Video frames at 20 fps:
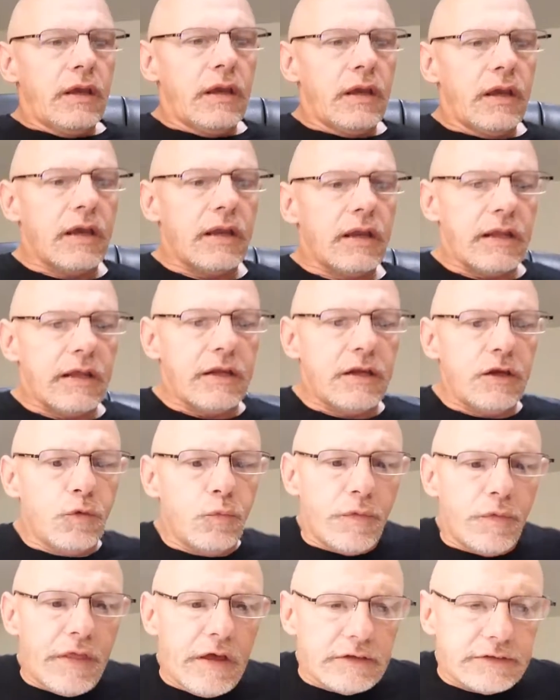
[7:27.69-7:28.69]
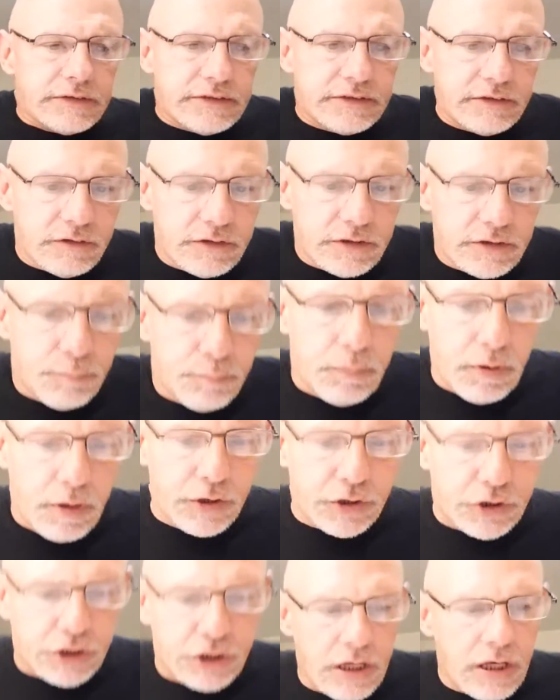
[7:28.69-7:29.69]
It ended without serious
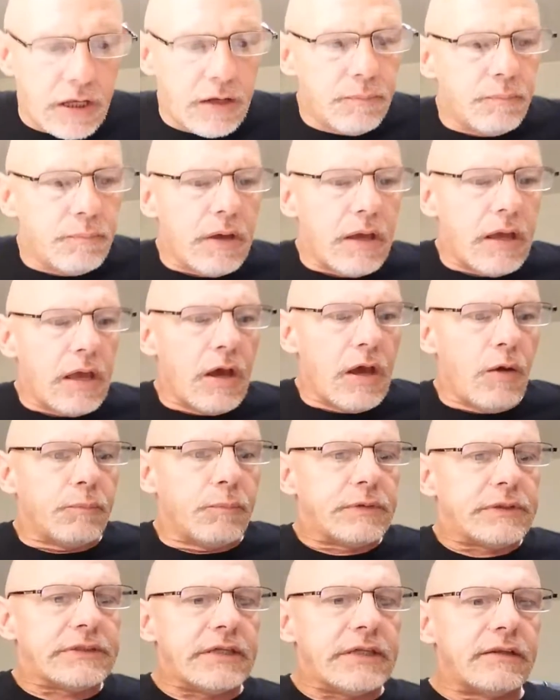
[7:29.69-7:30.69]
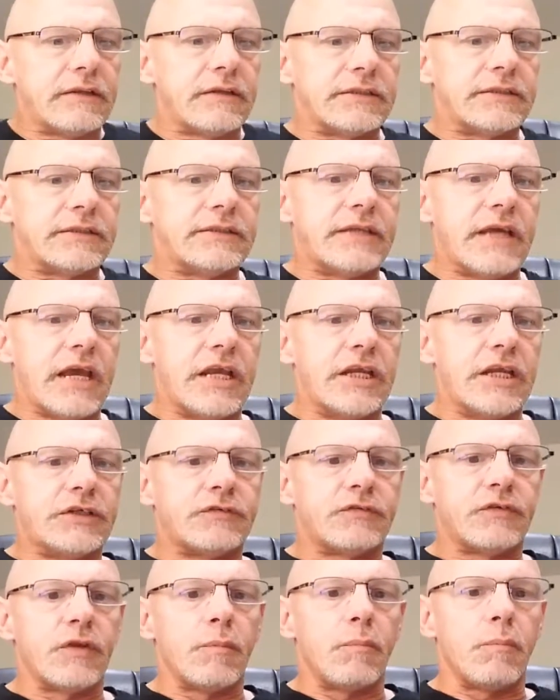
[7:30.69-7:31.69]
bloodshed, but helped set the stage
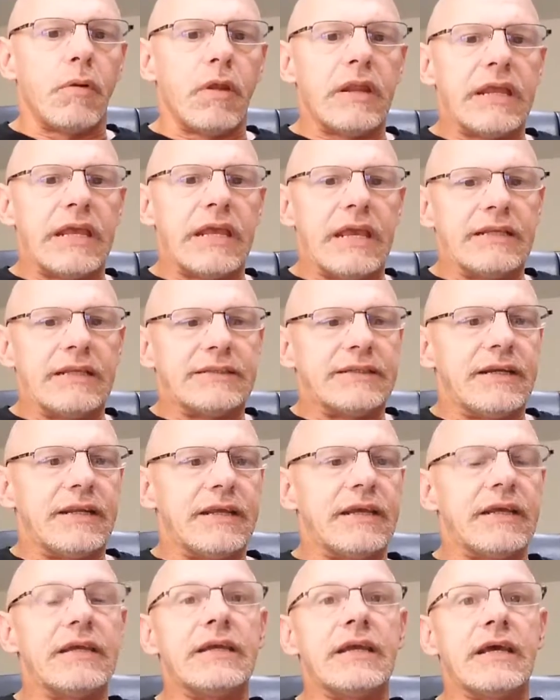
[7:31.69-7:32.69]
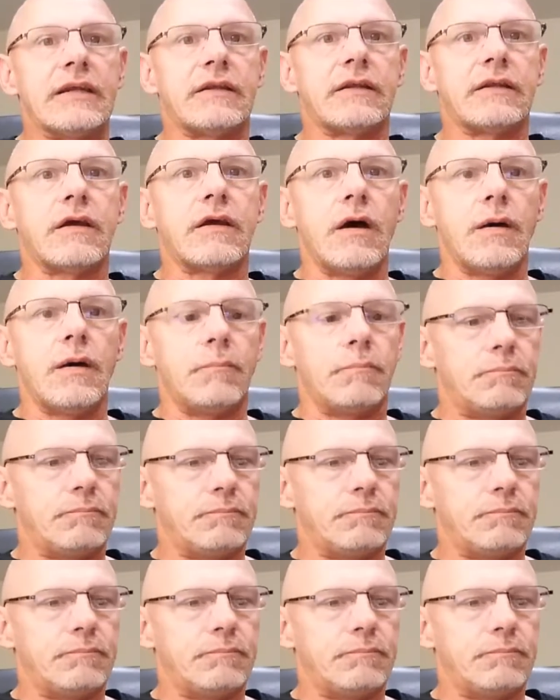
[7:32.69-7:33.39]
for the bloody incident yet to come.